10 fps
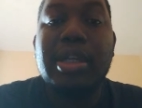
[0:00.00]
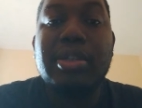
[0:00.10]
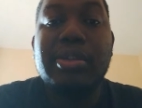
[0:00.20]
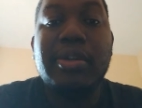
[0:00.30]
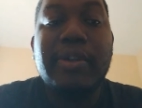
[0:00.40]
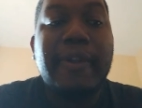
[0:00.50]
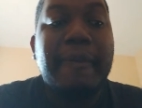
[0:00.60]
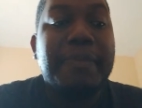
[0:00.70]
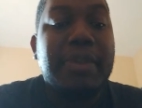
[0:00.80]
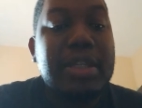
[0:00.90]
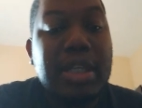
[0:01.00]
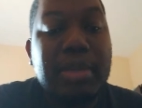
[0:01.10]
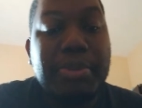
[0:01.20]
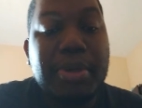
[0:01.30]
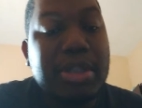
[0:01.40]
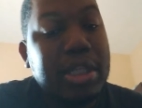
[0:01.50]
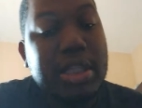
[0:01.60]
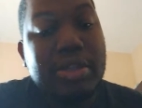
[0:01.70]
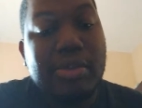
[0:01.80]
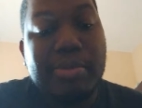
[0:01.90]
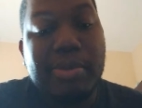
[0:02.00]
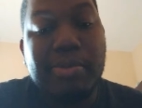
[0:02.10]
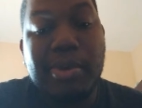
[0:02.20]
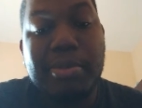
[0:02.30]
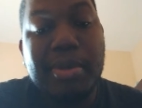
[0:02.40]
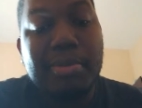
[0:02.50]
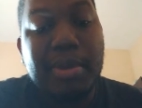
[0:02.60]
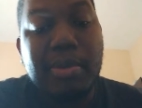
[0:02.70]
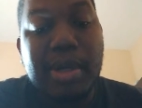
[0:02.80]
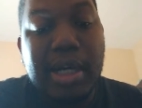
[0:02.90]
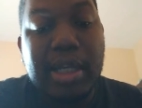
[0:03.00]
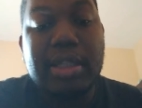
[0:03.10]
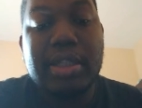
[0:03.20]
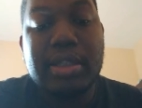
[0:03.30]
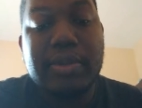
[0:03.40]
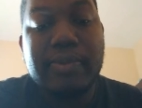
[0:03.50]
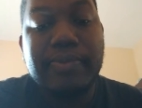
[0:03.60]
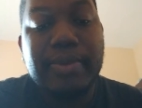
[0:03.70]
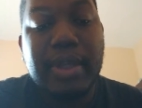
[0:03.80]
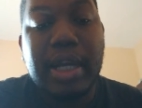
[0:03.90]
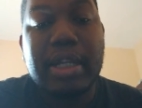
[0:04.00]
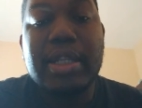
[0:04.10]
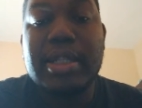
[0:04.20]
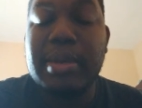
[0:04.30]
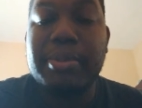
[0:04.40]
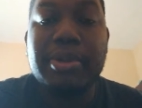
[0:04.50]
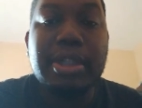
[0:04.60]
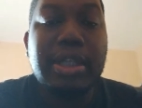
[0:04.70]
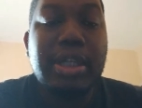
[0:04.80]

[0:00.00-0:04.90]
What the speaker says: So, these are the percentage when me want, and this are money